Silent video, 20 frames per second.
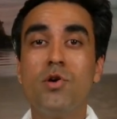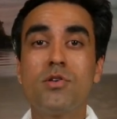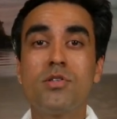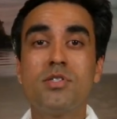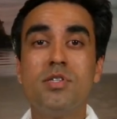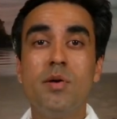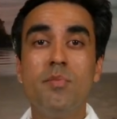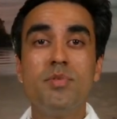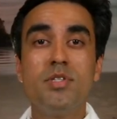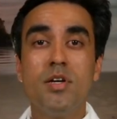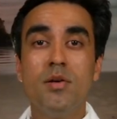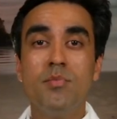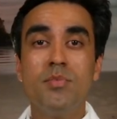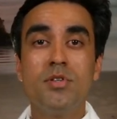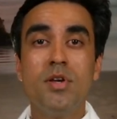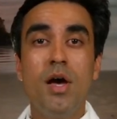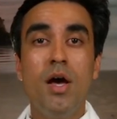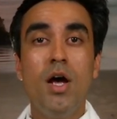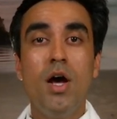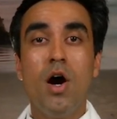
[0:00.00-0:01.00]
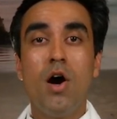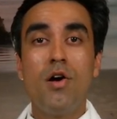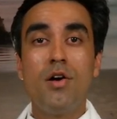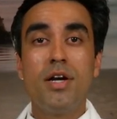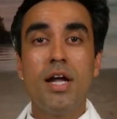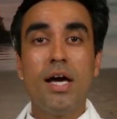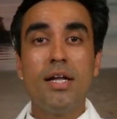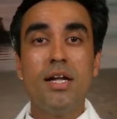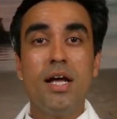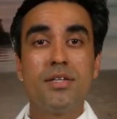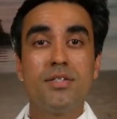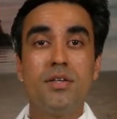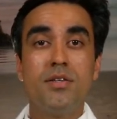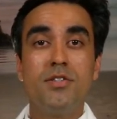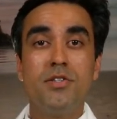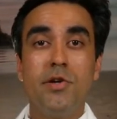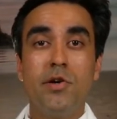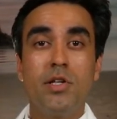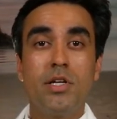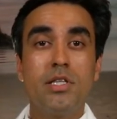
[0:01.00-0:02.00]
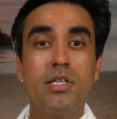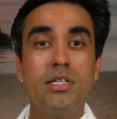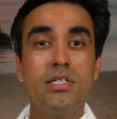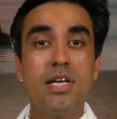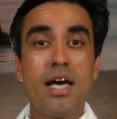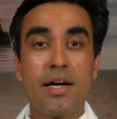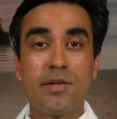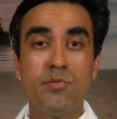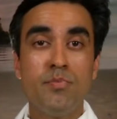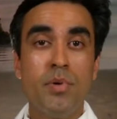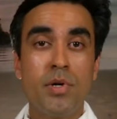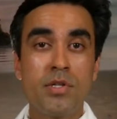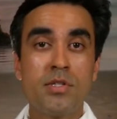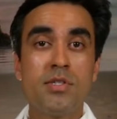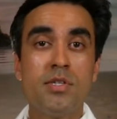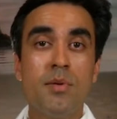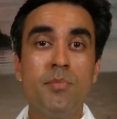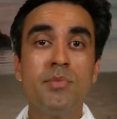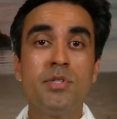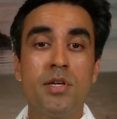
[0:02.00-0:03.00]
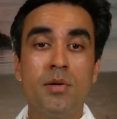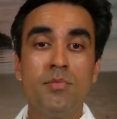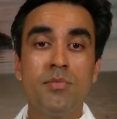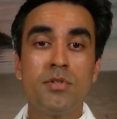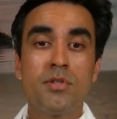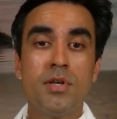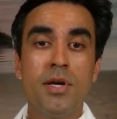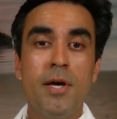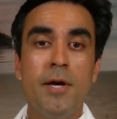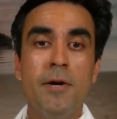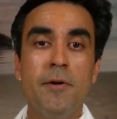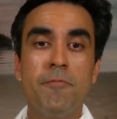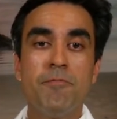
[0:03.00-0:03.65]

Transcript: Your symptoms are not necessarily the textbook symptoms.